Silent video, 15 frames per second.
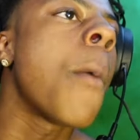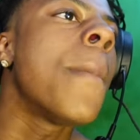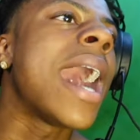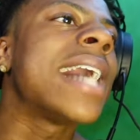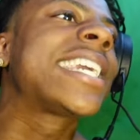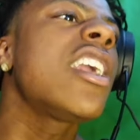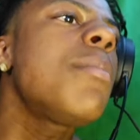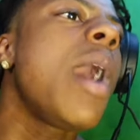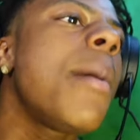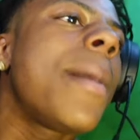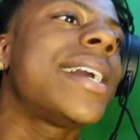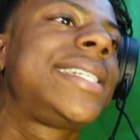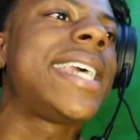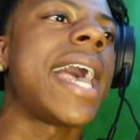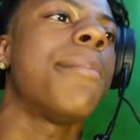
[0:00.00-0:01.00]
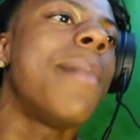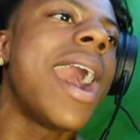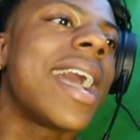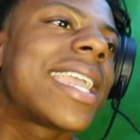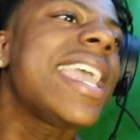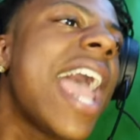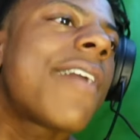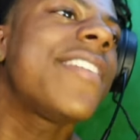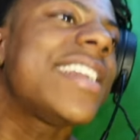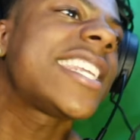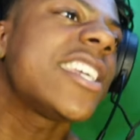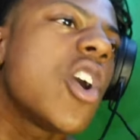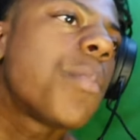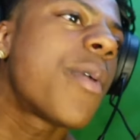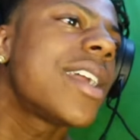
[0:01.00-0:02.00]
Mods, get them on my chat. Mods, get every
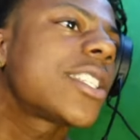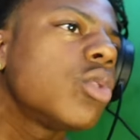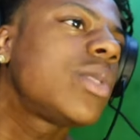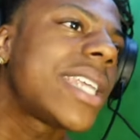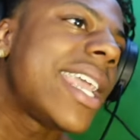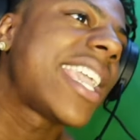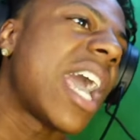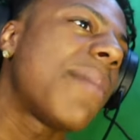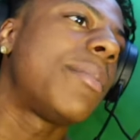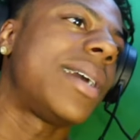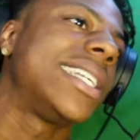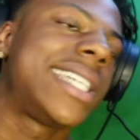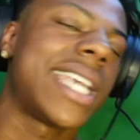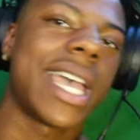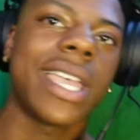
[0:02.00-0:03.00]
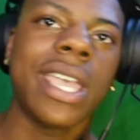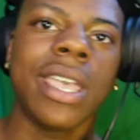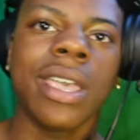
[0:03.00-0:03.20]
single person saying cap on my chat.